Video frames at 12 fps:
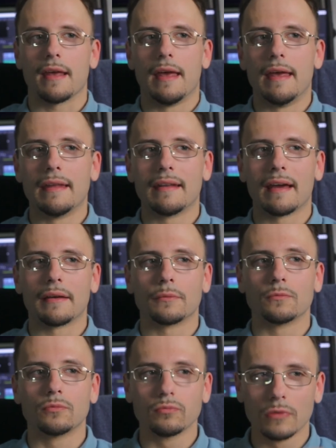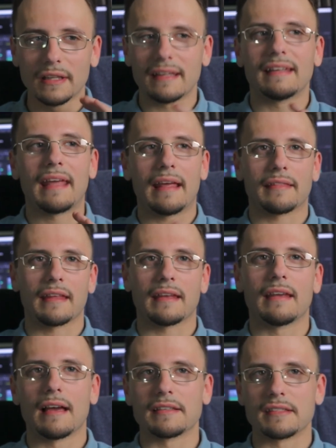and I really can't thank
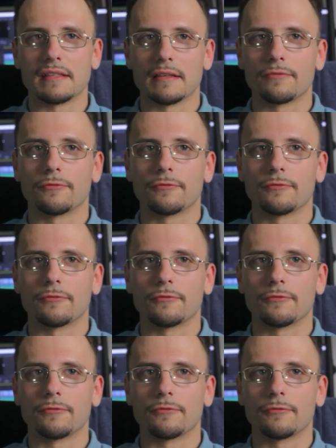you guys enough